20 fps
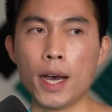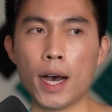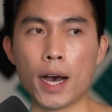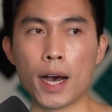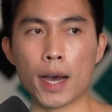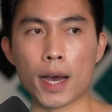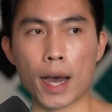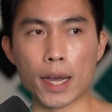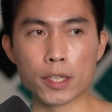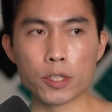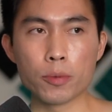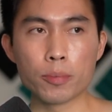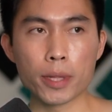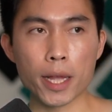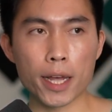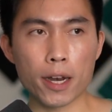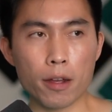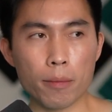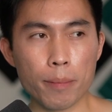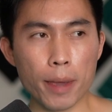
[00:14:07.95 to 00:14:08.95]
I do
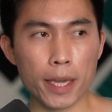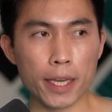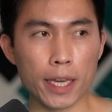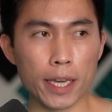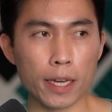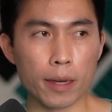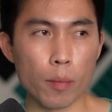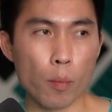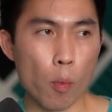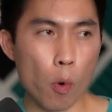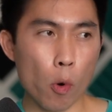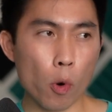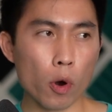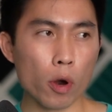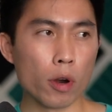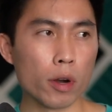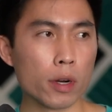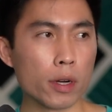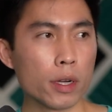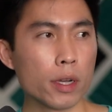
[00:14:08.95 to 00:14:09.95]
plan on making
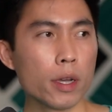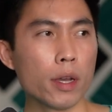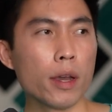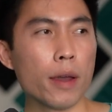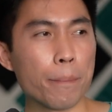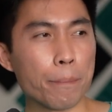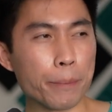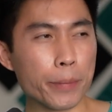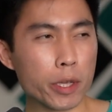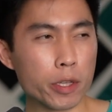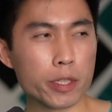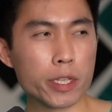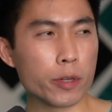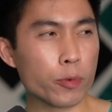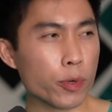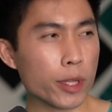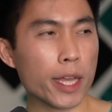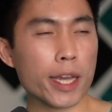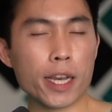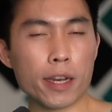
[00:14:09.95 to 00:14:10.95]
more
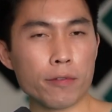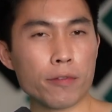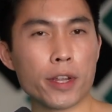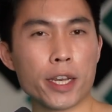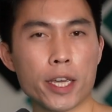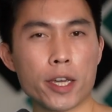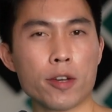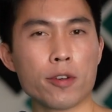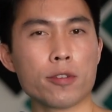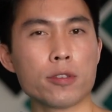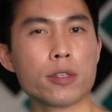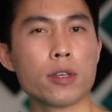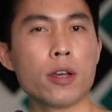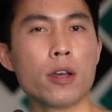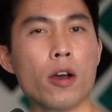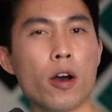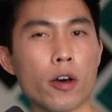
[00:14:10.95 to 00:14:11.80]
music related videos,